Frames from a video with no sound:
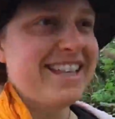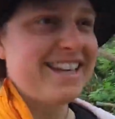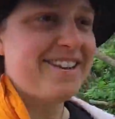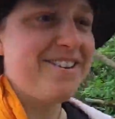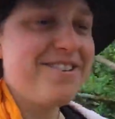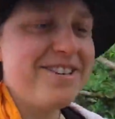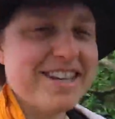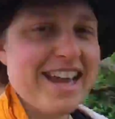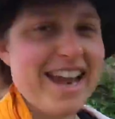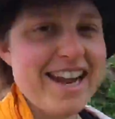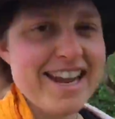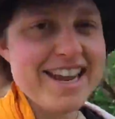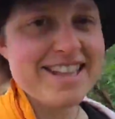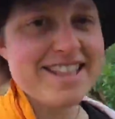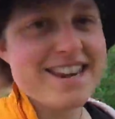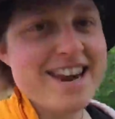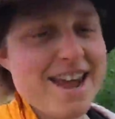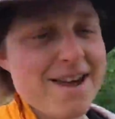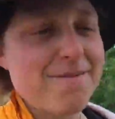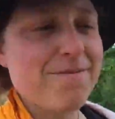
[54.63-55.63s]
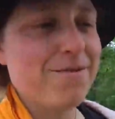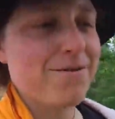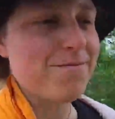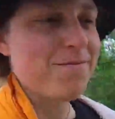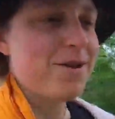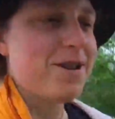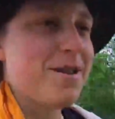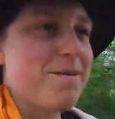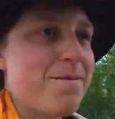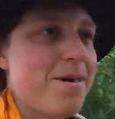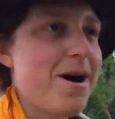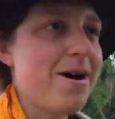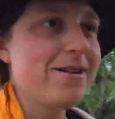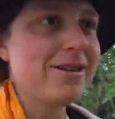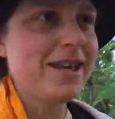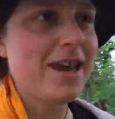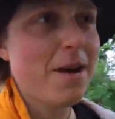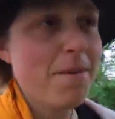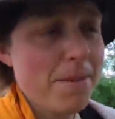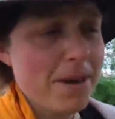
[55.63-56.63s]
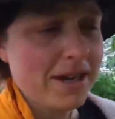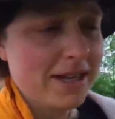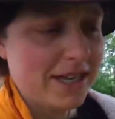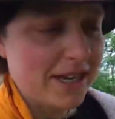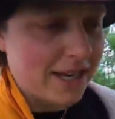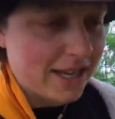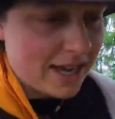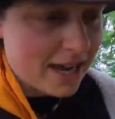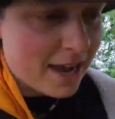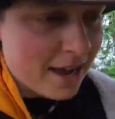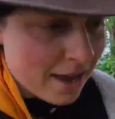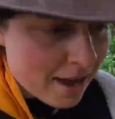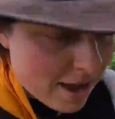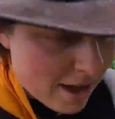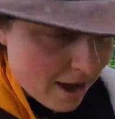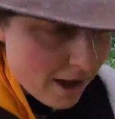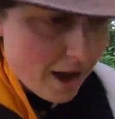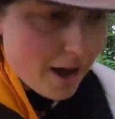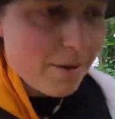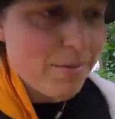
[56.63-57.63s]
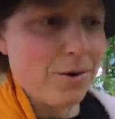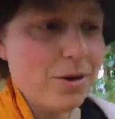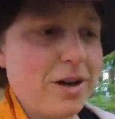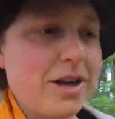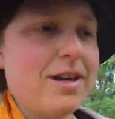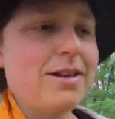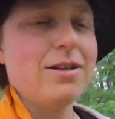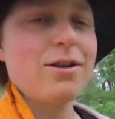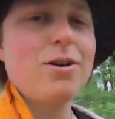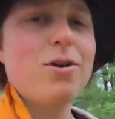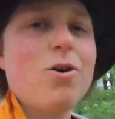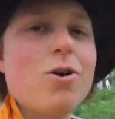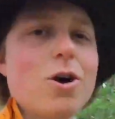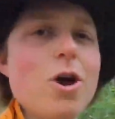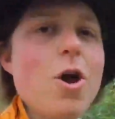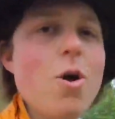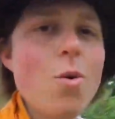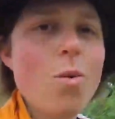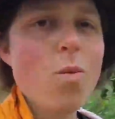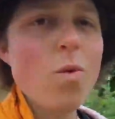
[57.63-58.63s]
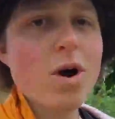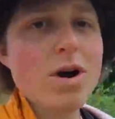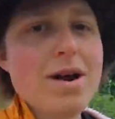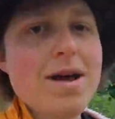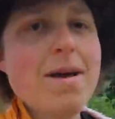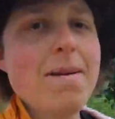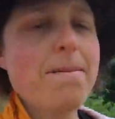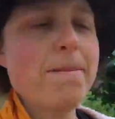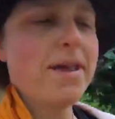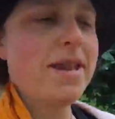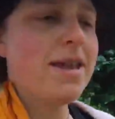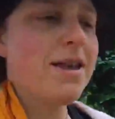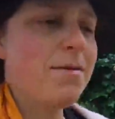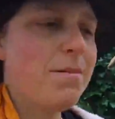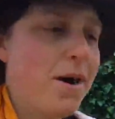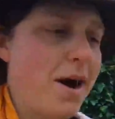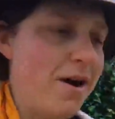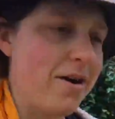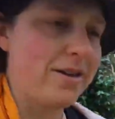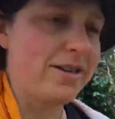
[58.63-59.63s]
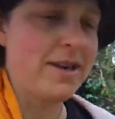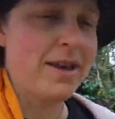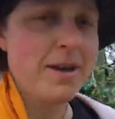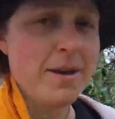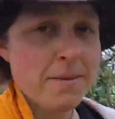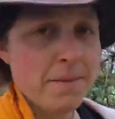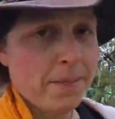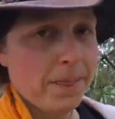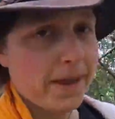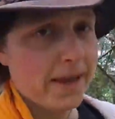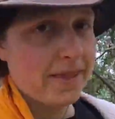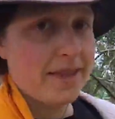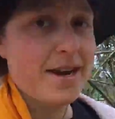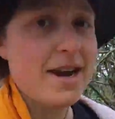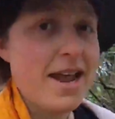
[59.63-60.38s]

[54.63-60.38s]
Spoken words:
Clues kind of in the name with 1,000,000 miles. Basically, I'm looking to log 1,000,000 miles in the